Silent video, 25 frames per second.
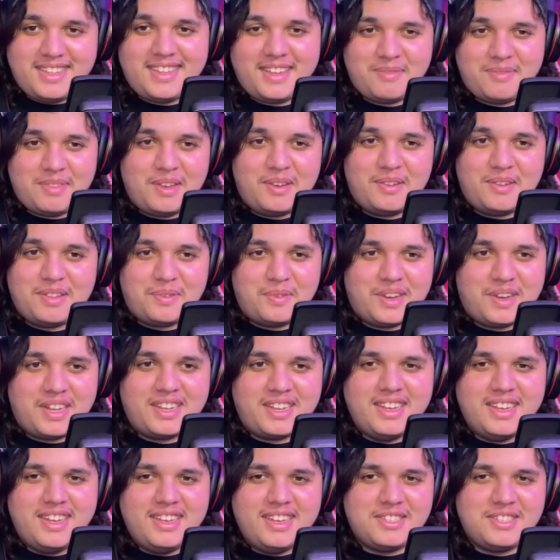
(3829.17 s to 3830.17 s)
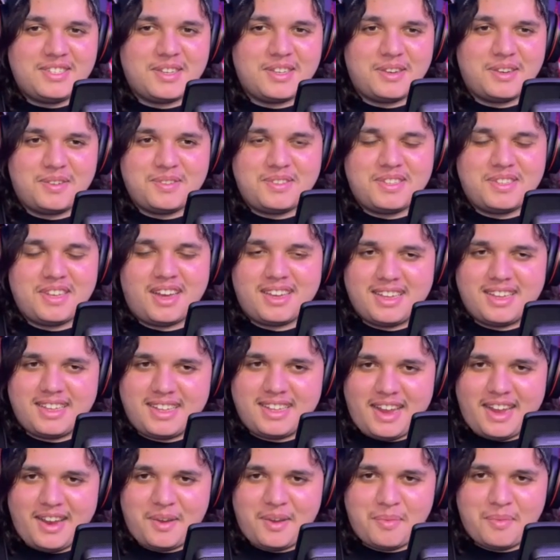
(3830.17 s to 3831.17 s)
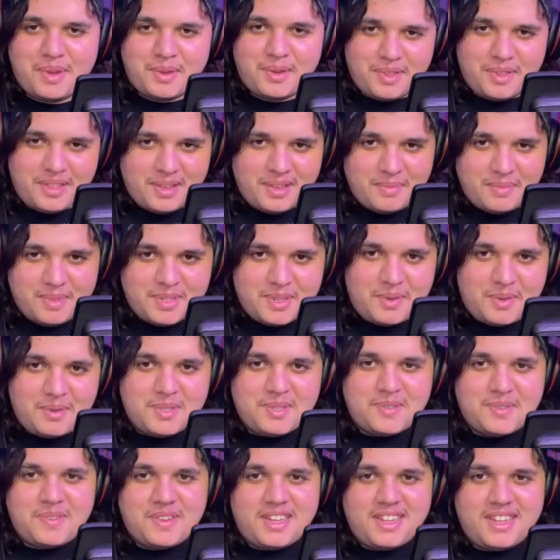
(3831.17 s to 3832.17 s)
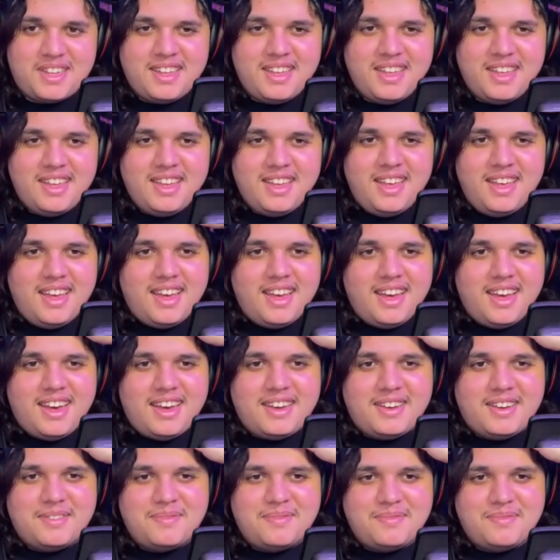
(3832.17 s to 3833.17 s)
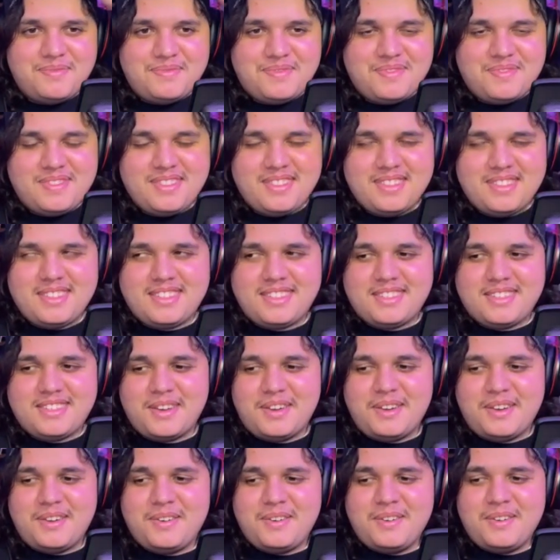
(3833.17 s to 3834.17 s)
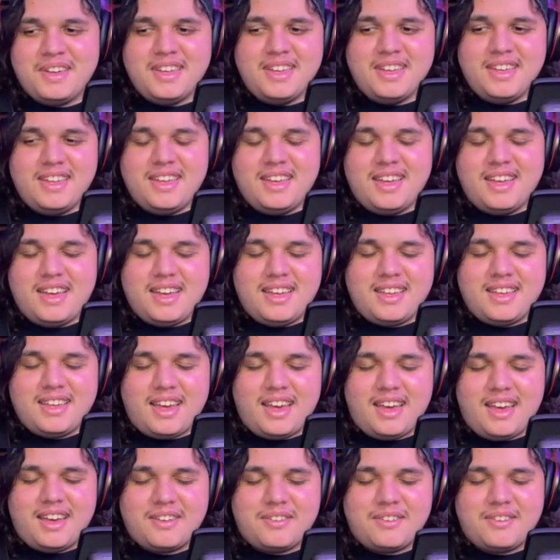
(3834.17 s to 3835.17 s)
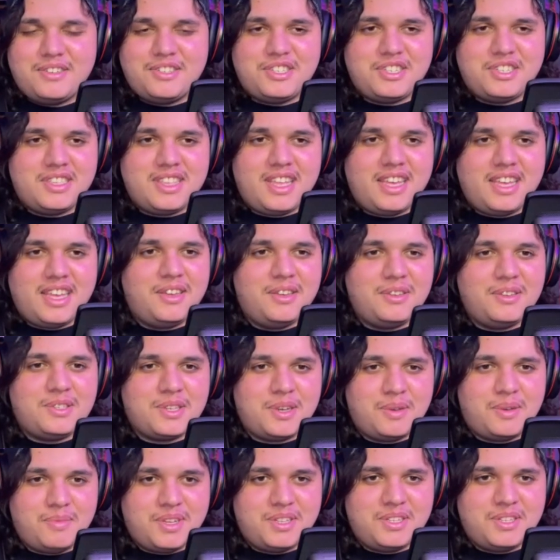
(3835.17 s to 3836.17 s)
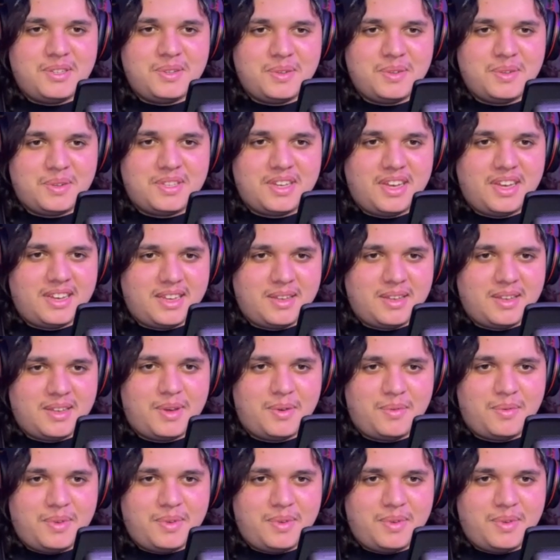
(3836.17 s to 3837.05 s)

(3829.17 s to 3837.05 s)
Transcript: I'm the yeah. only one, so talking in Arabic with him is always fun. That's um, awesome. Um, so uh, Christian, thank you so much for talking about